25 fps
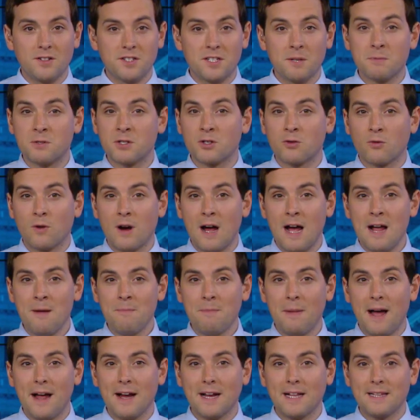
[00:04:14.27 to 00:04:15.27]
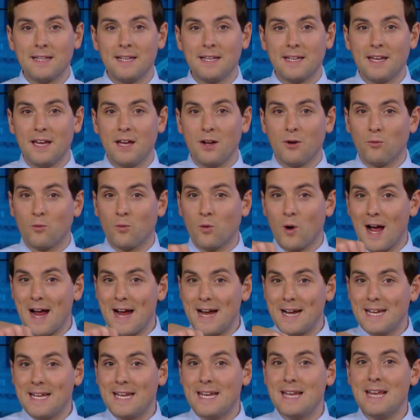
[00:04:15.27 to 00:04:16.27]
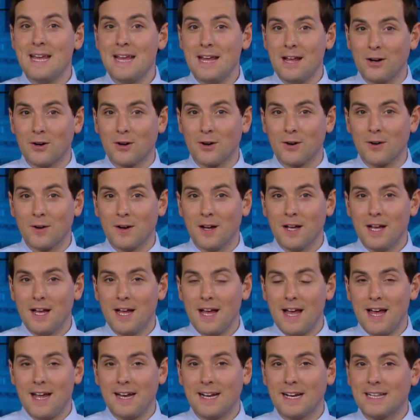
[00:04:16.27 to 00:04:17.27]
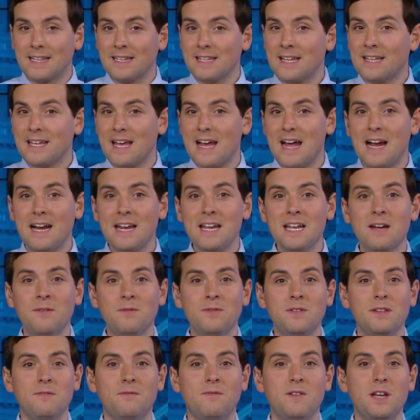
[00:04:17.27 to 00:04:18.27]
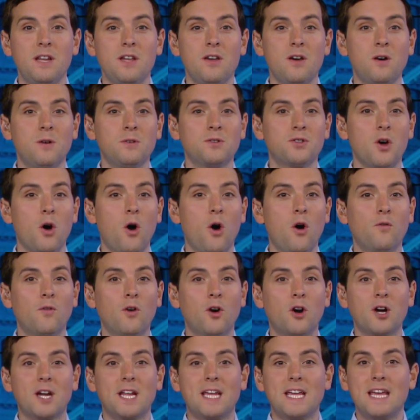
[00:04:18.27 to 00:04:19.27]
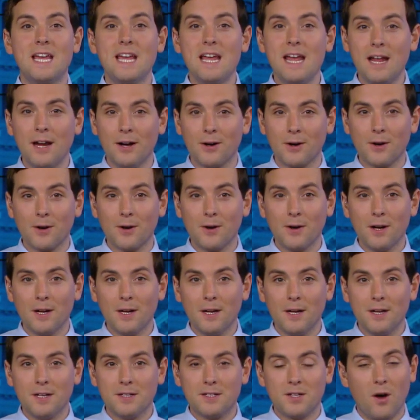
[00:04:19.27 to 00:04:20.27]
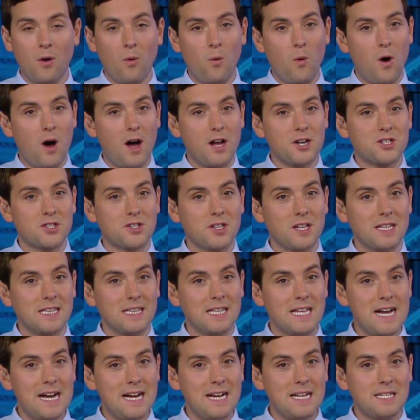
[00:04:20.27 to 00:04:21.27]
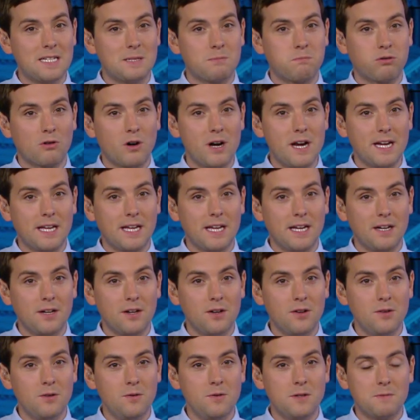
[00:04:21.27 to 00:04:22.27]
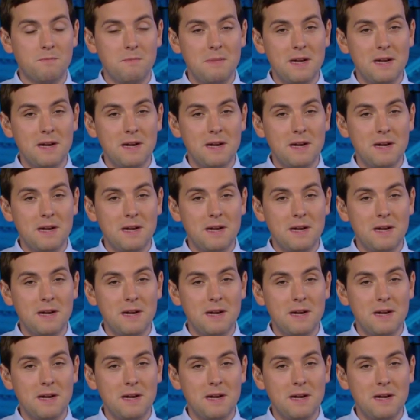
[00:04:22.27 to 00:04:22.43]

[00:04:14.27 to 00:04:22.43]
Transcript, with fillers: Subscribe by clicking right here and click any of the videos over here to watch the latest breaking news,